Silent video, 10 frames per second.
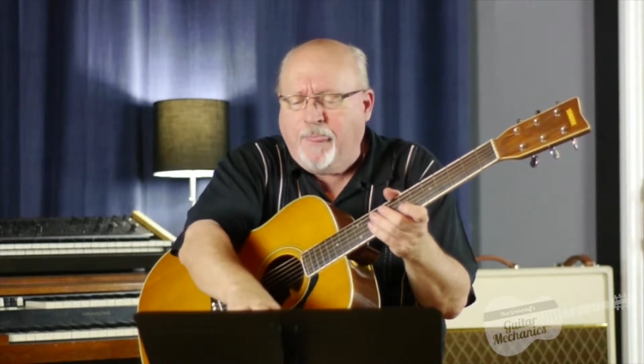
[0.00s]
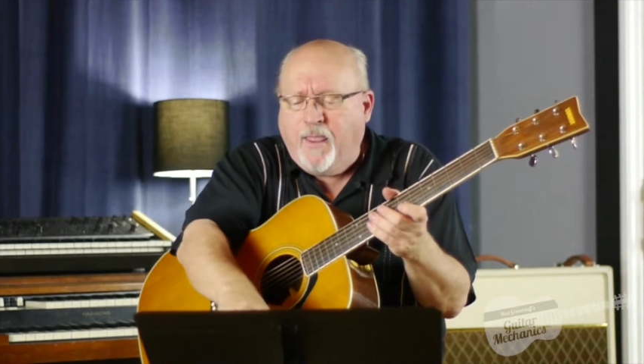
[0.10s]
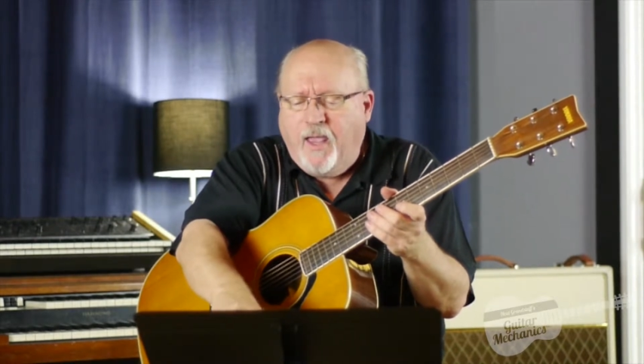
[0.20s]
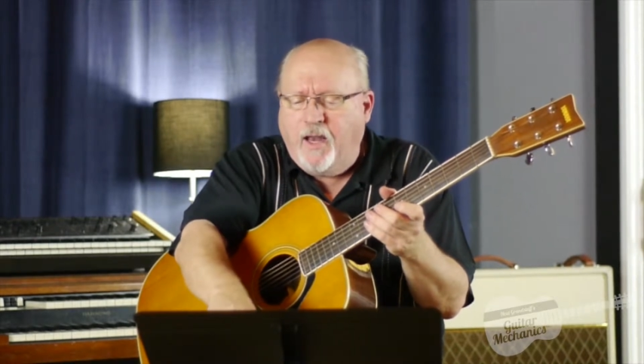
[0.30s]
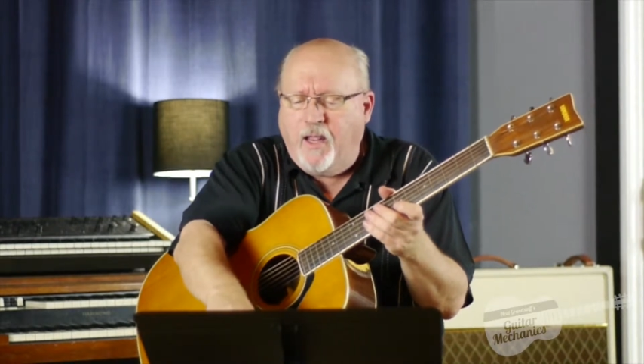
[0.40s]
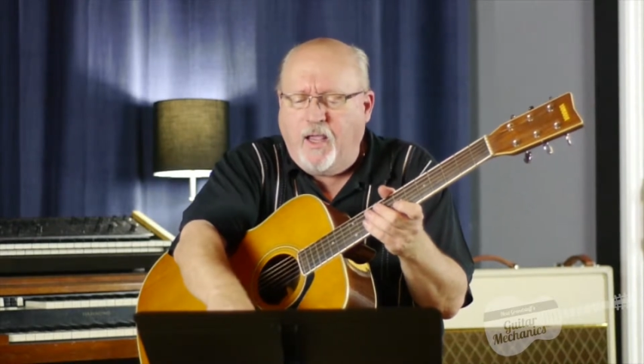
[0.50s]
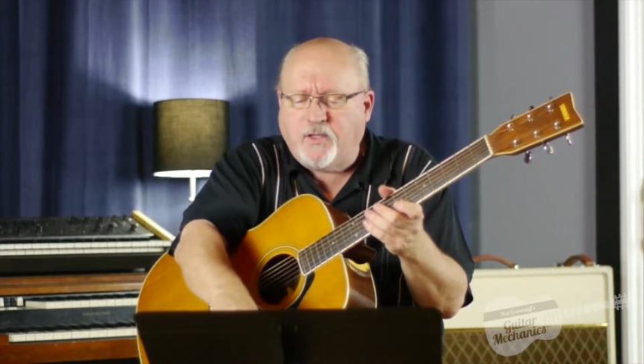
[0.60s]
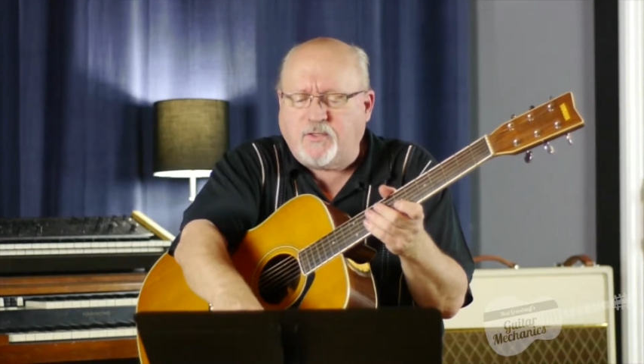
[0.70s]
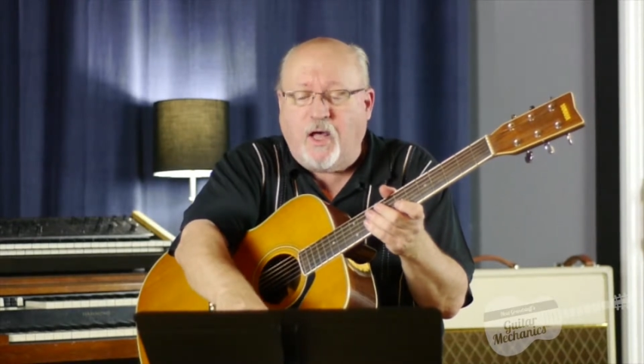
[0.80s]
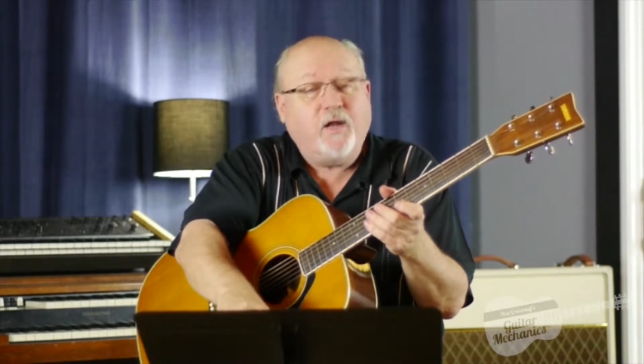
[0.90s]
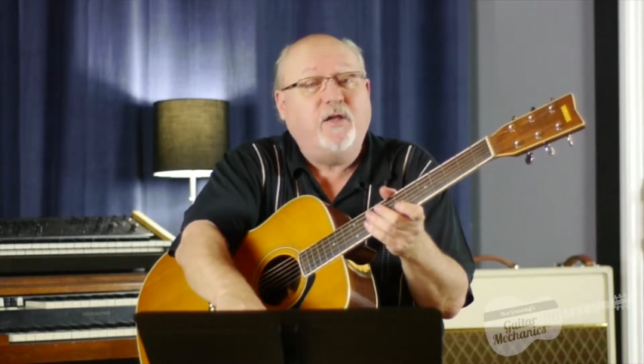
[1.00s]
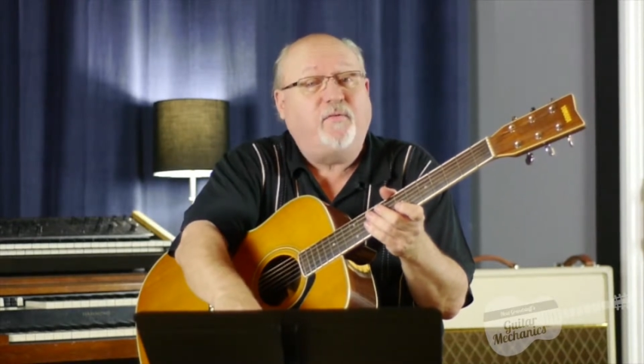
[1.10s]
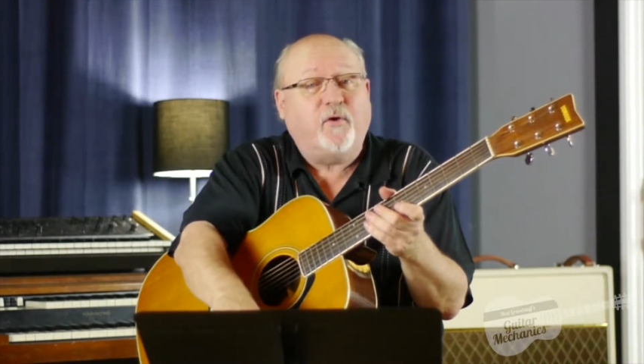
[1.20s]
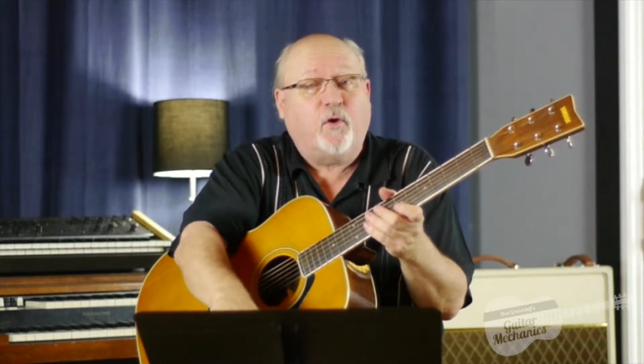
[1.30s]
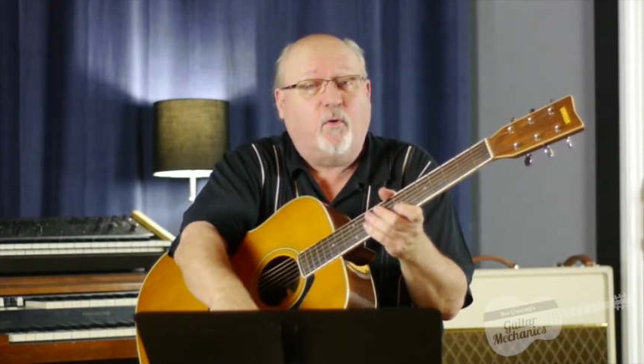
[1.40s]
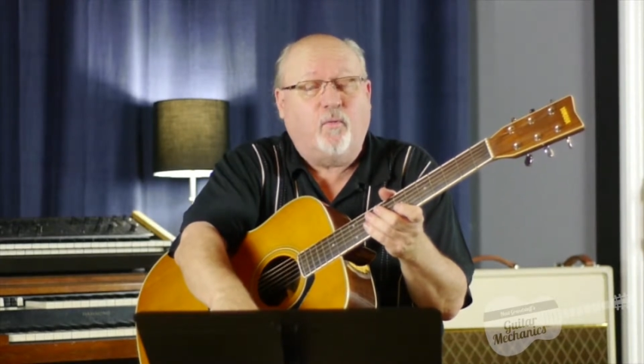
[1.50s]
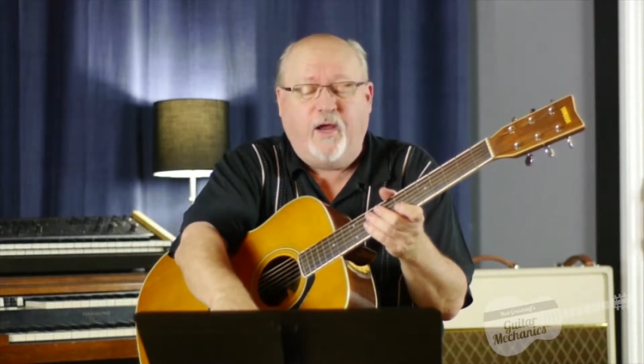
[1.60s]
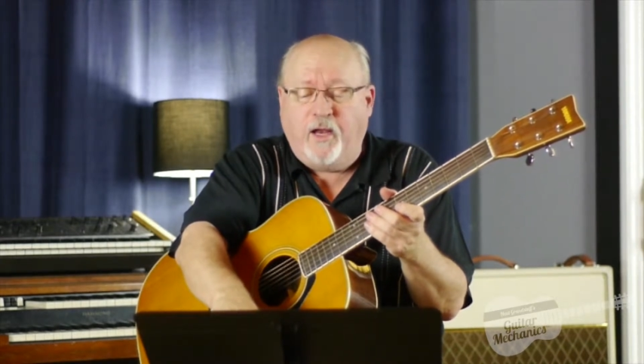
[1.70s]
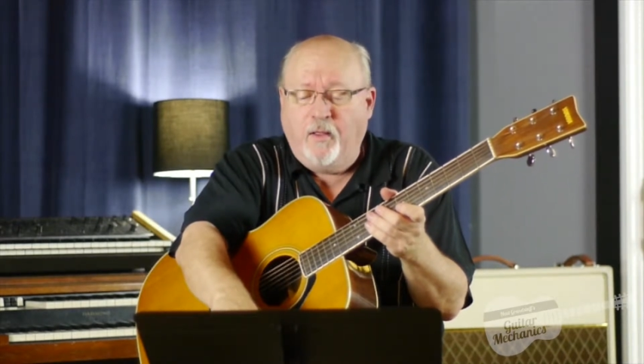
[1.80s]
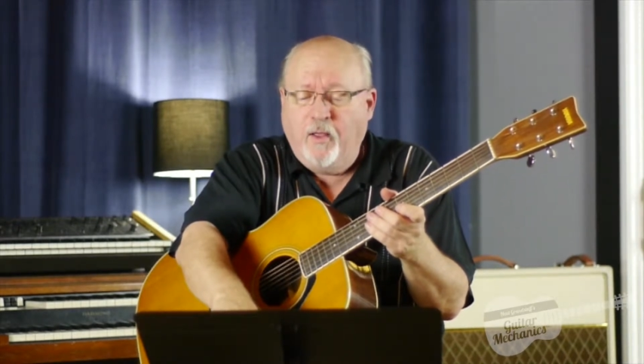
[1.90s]
And it's not a difficult
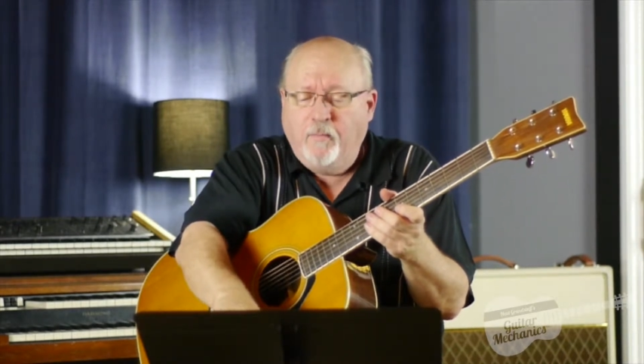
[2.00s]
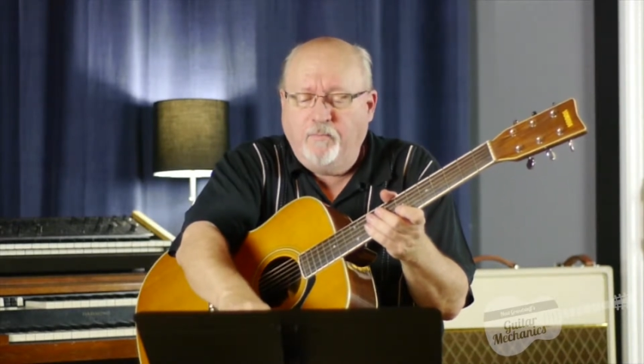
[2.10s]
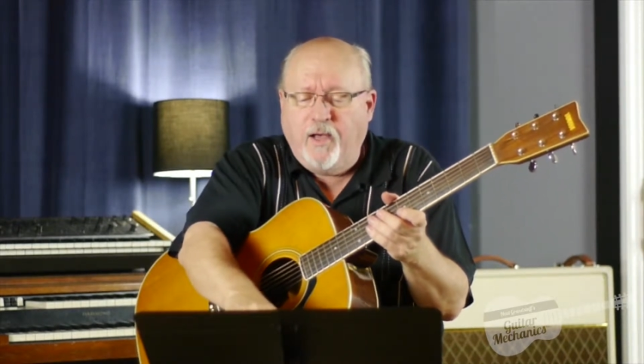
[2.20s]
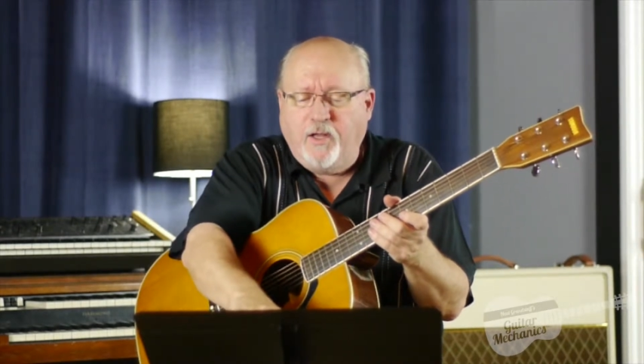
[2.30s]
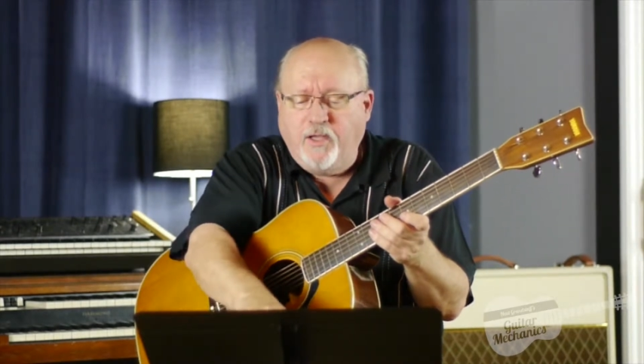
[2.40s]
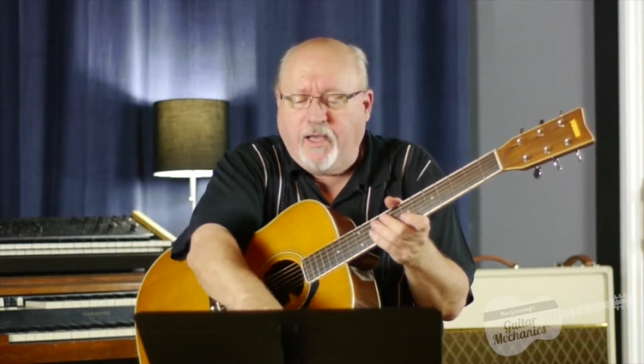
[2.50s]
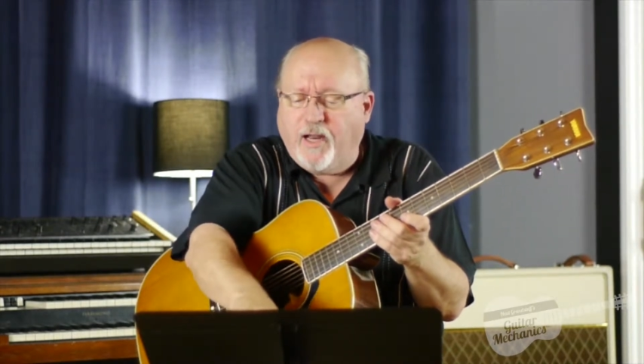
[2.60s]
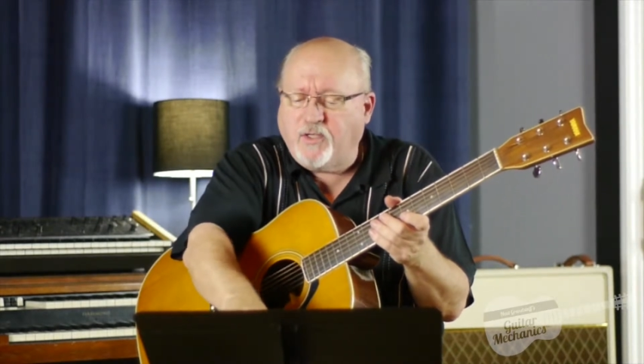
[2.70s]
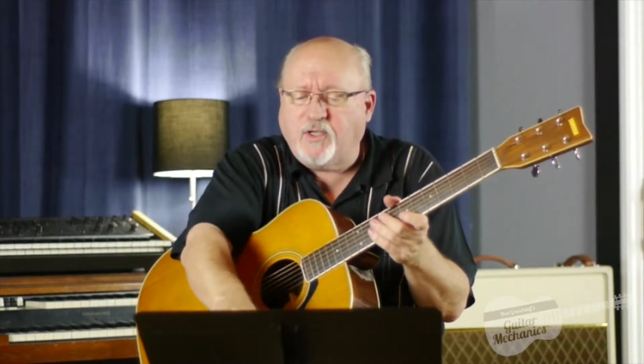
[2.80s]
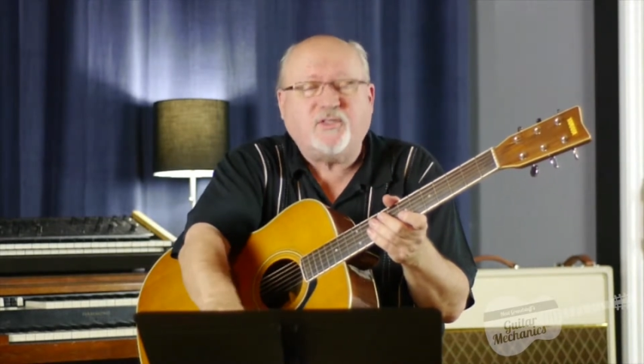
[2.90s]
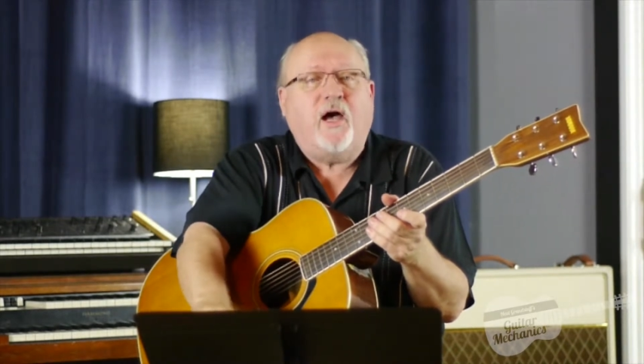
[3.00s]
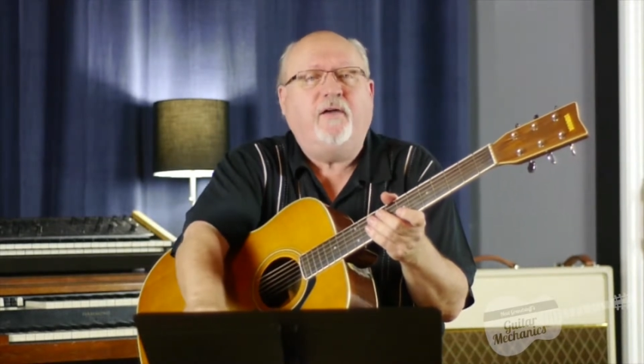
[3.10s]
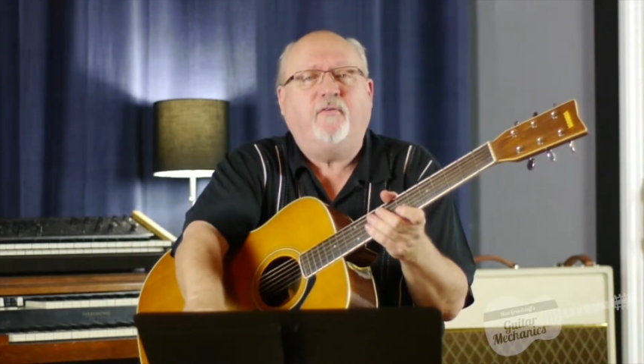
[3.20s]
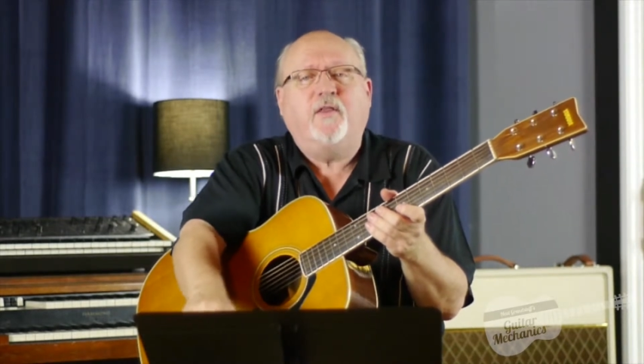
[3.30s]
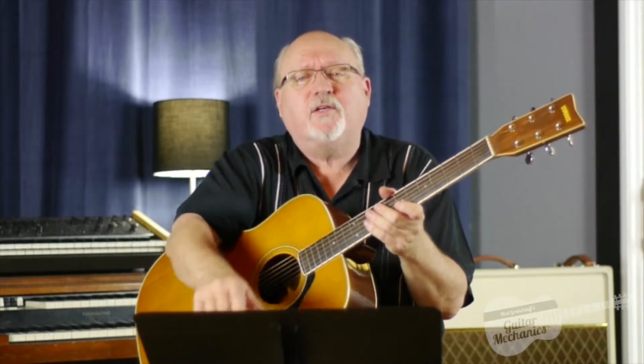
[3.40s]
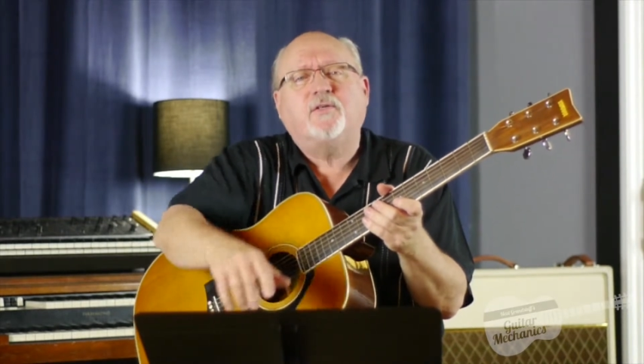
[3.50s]
read, but you got to decipher this.